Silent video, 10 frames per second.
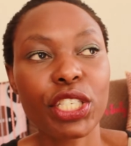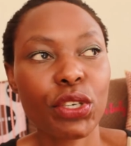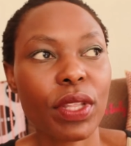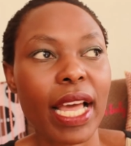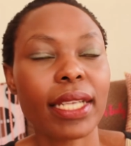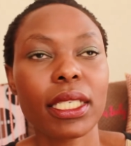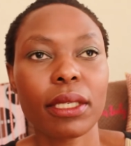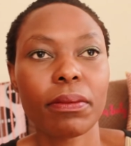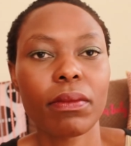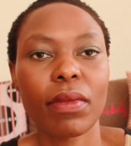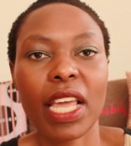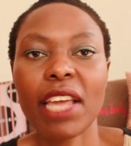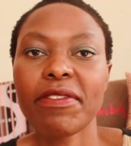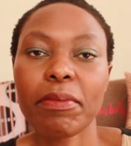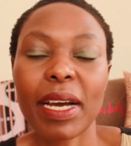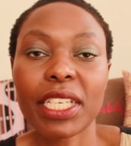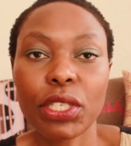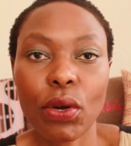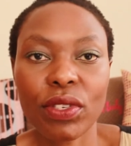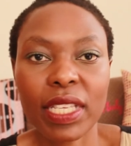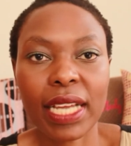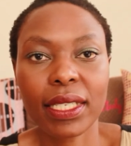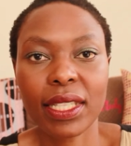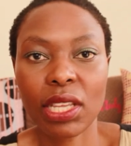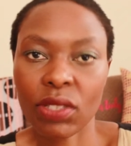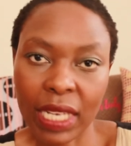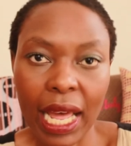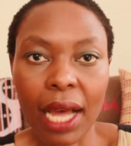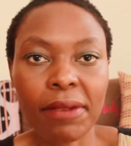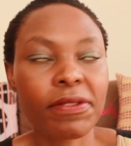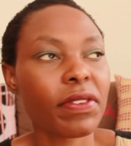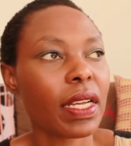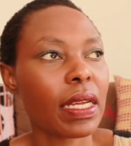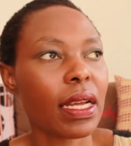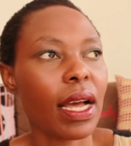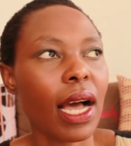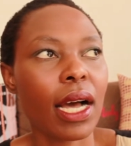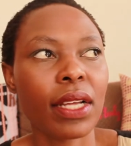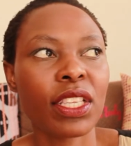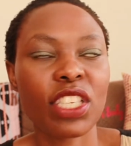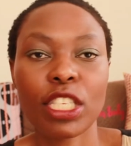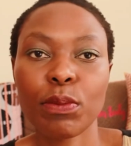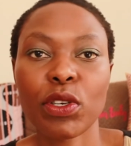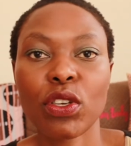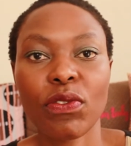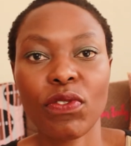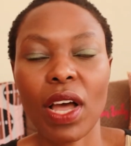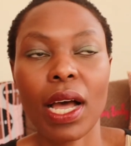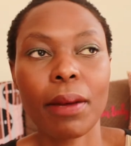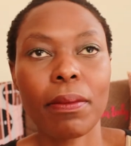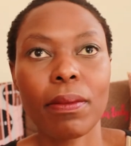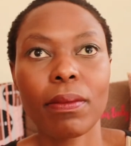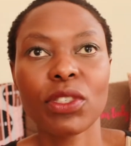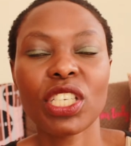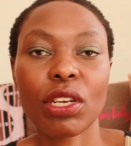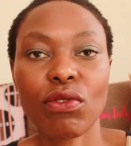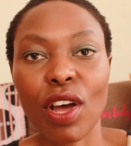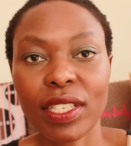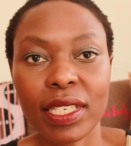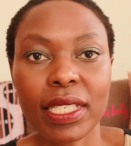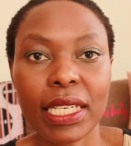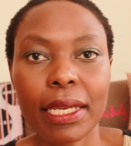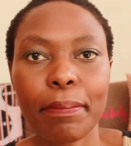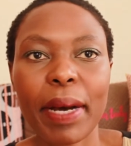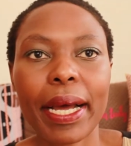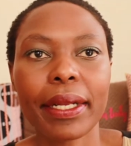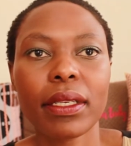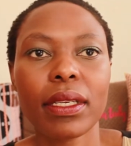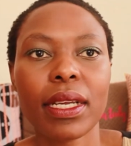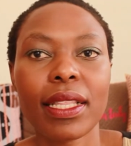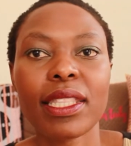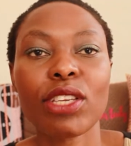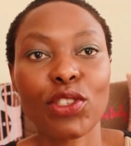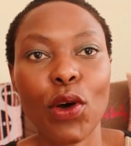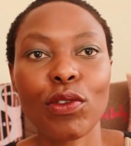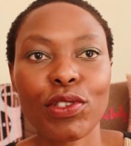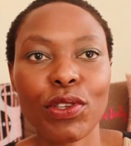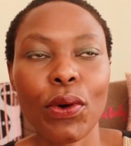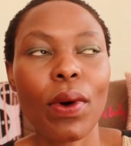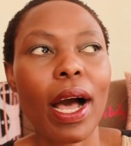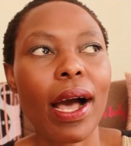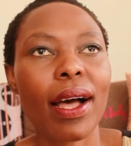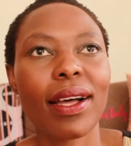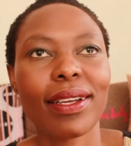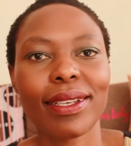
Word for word: sure that everybody knows that there's love uh, there's a spirit of um, generosity, but there's also uh,